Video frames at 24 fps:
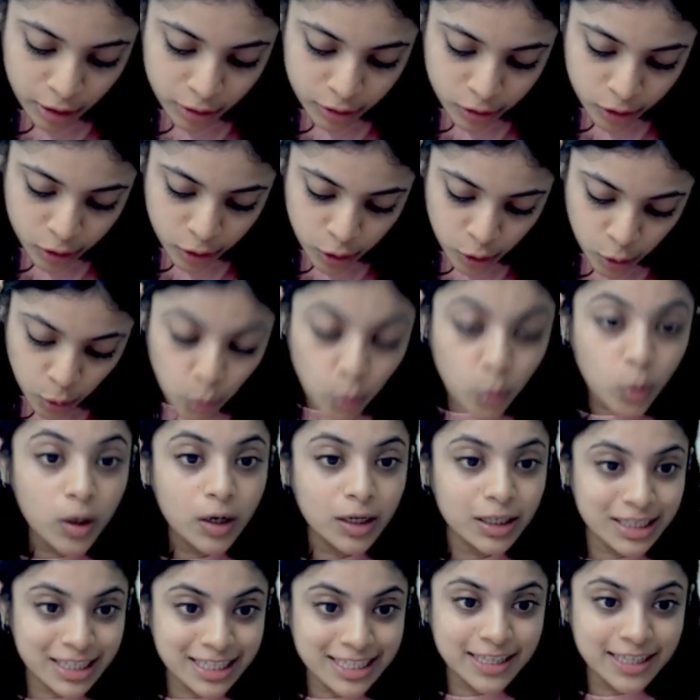
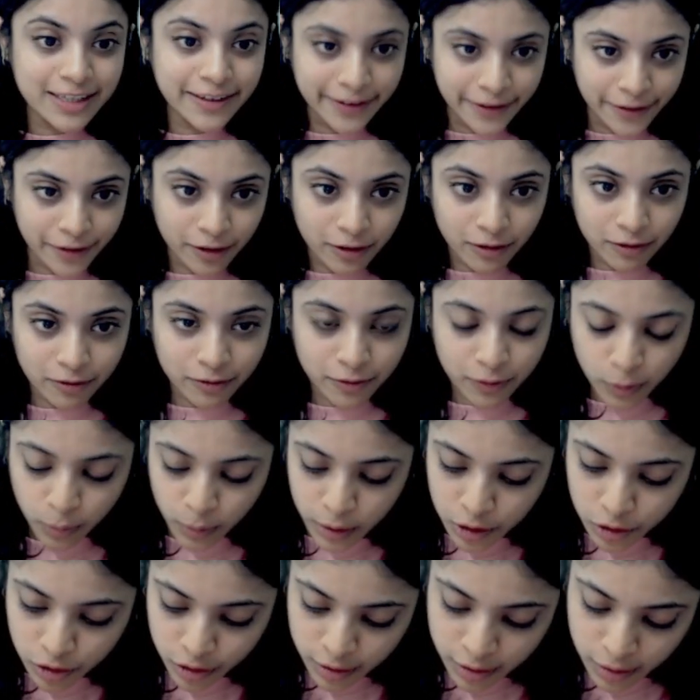towards the curve. We
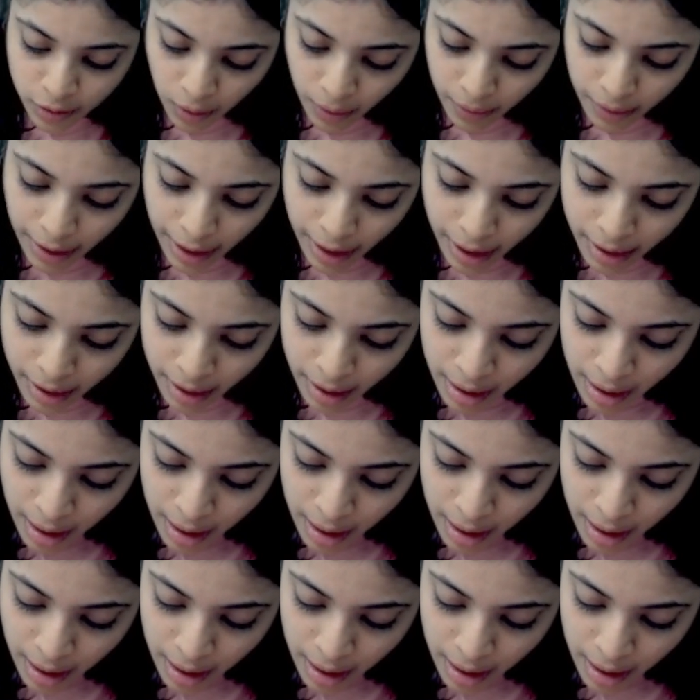just saw that.